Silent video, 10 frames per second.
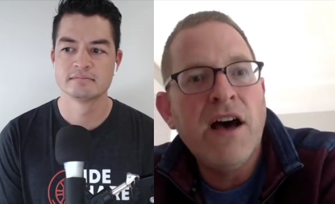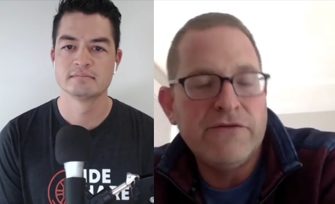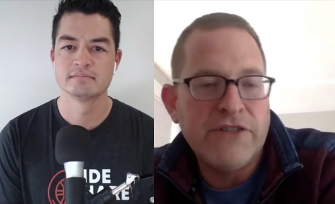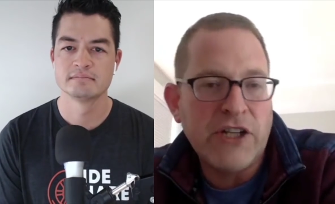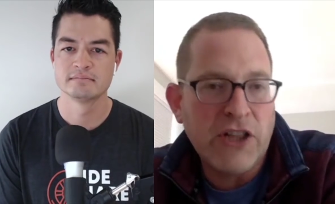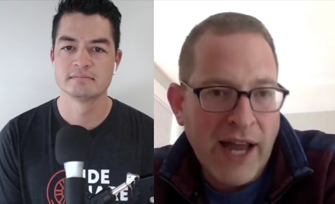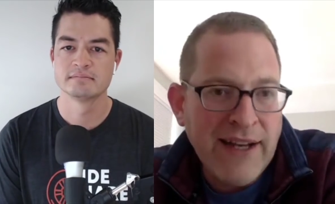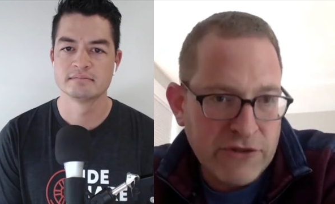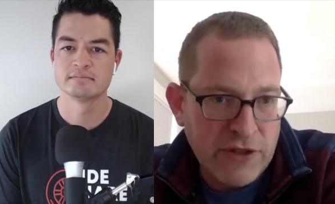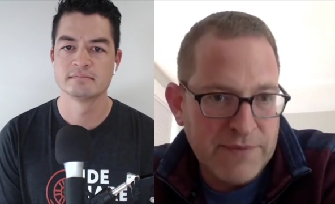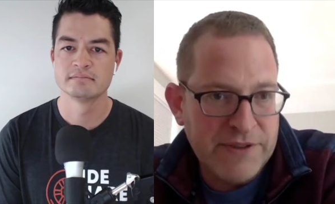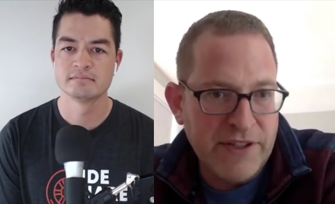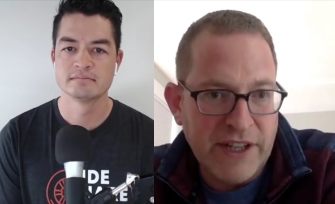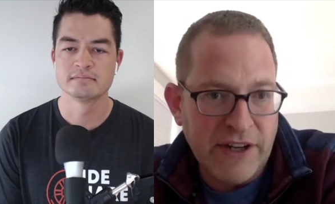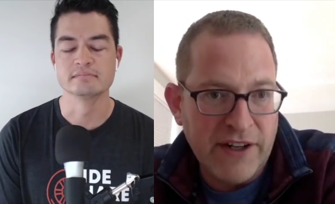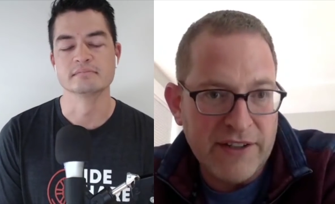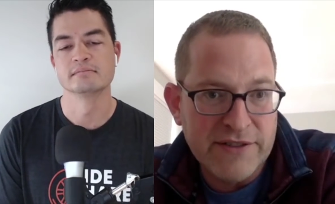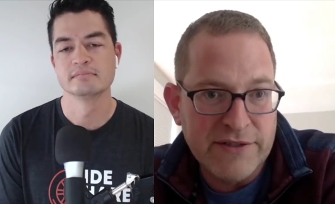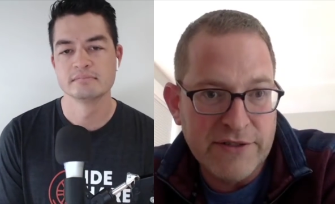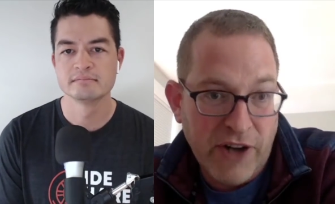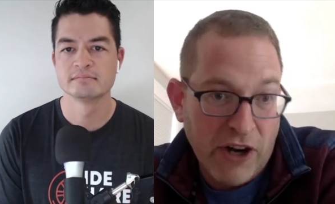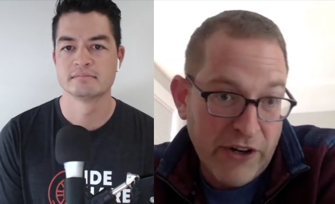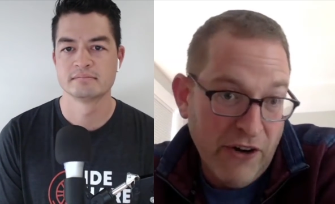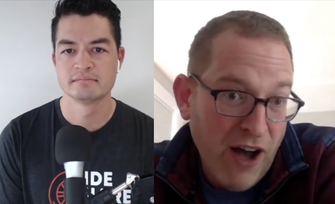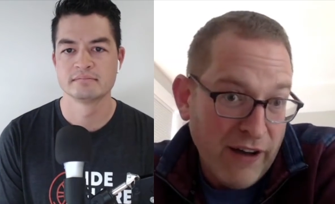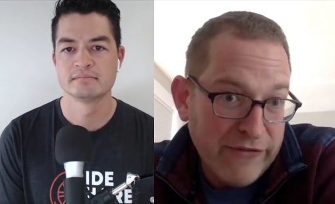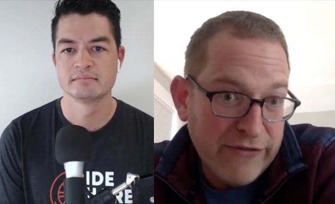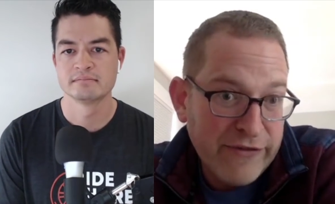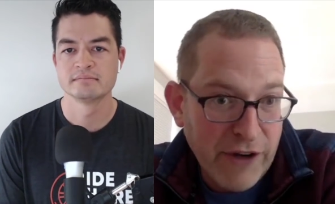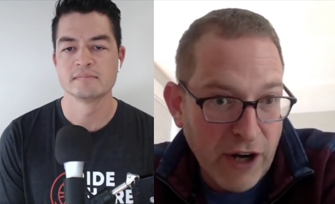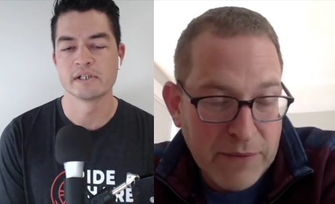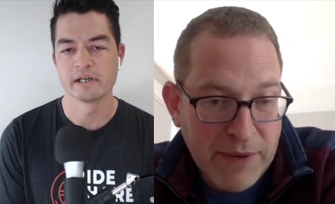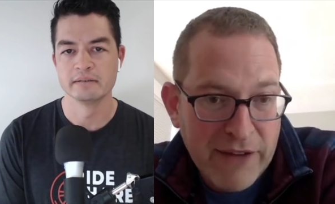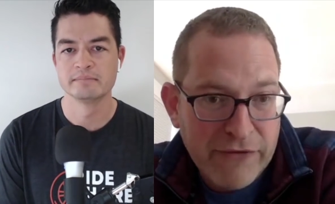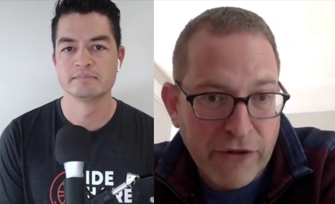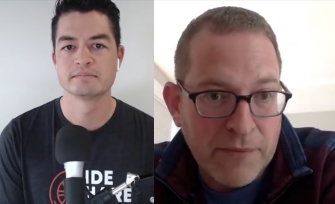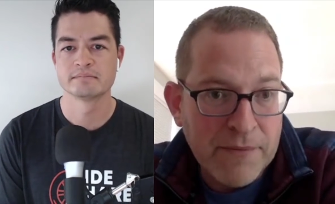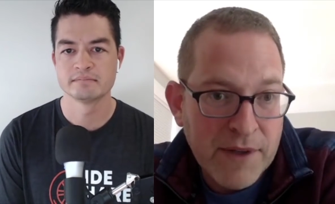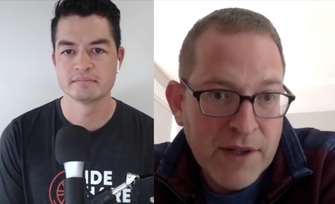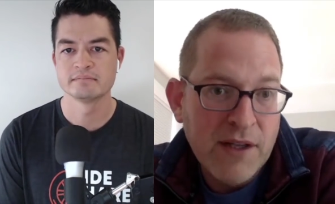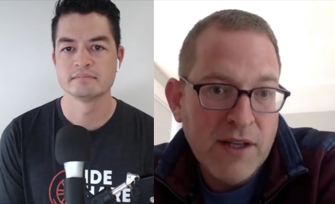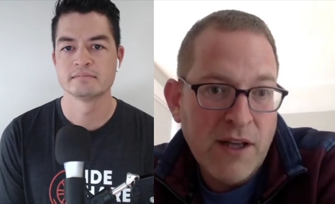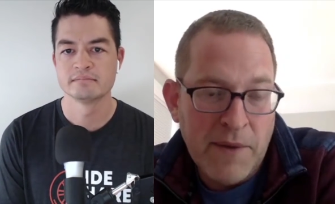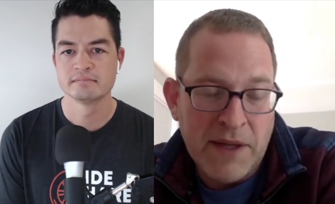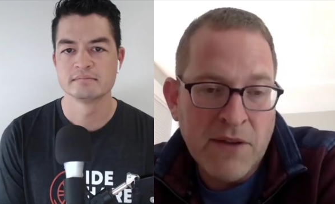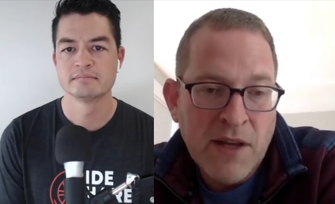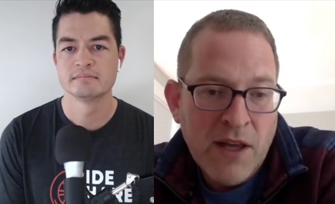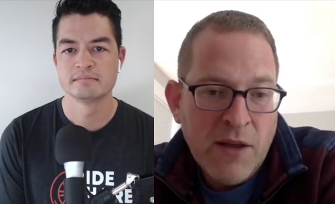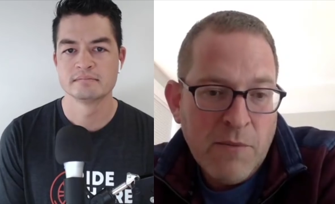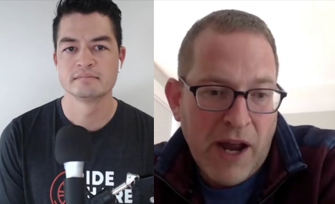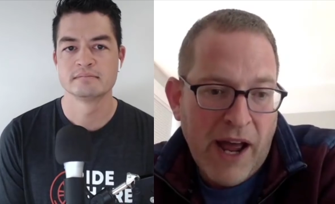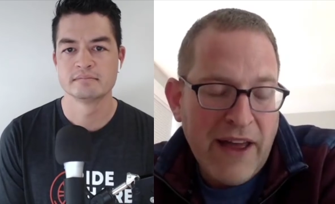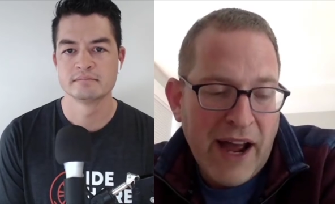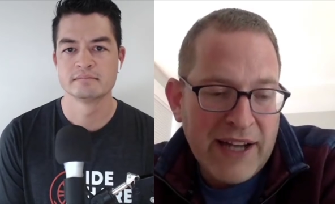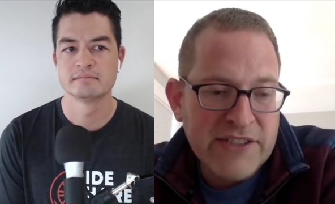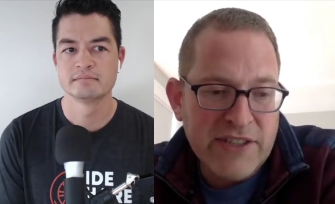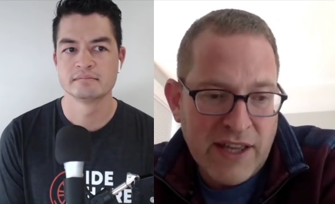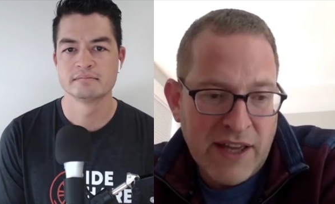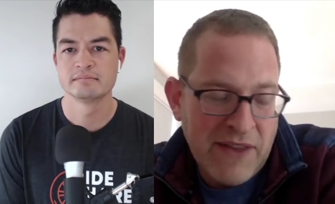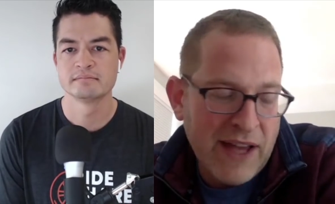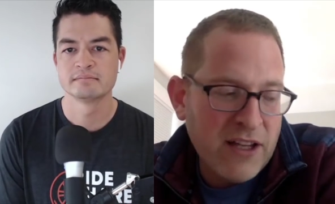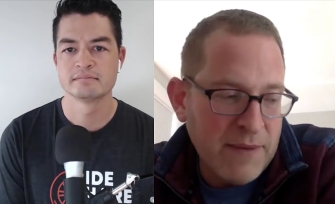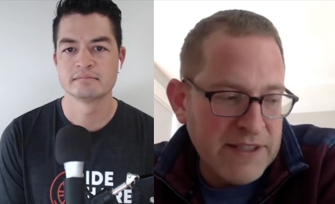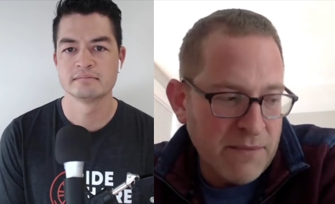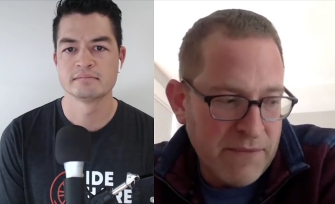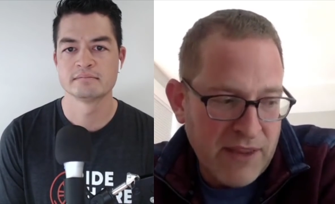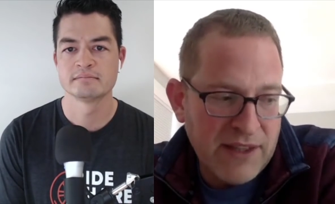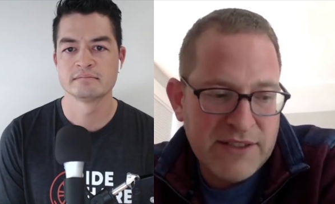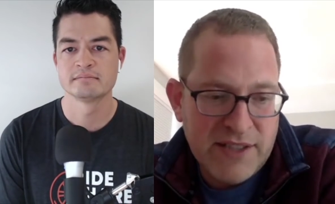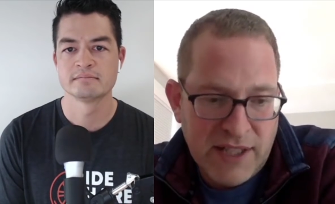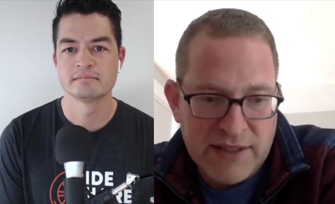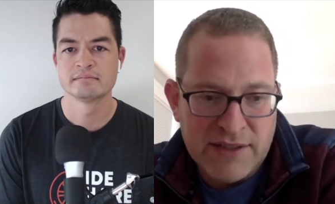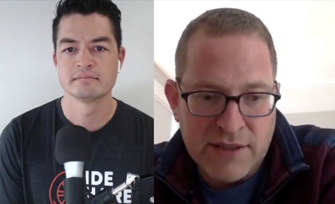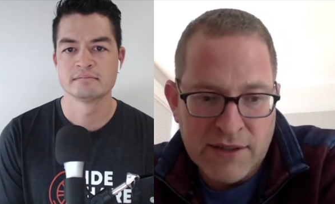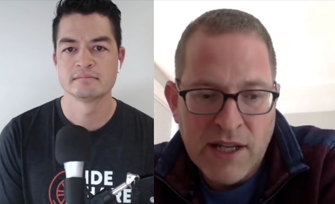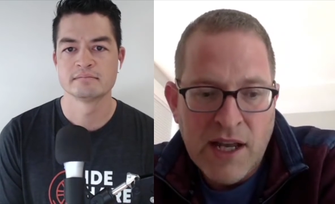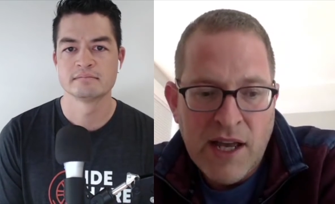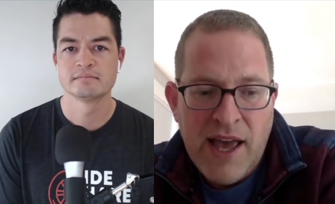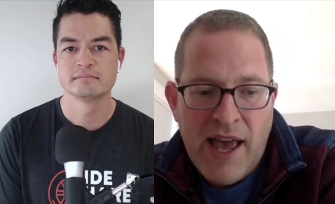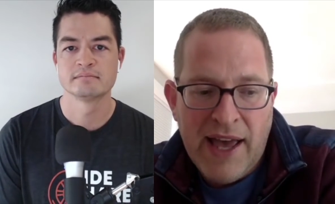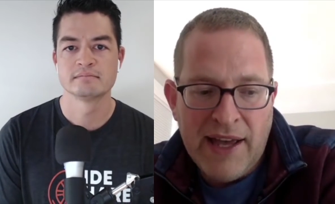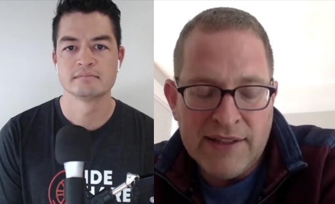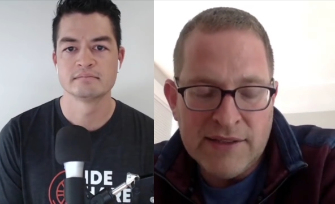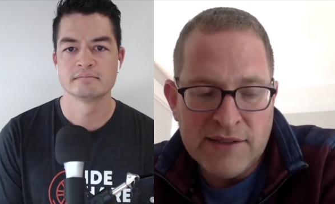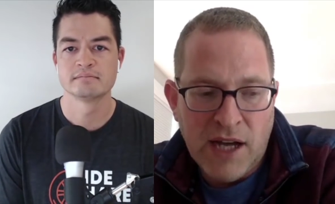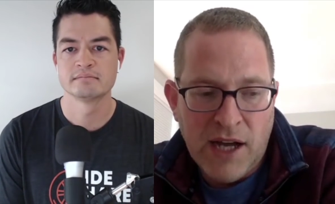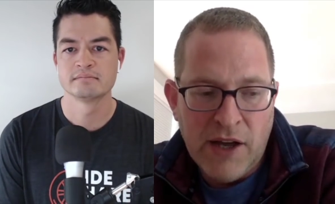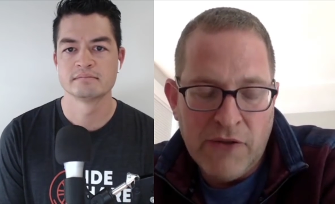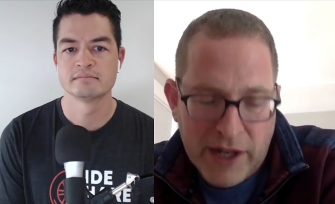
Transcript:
Speaker 1: of declining trips to these areas, mm you're off. You're off the okay. platform. I mean, but I actually think, and that could be something that cities and and uh, and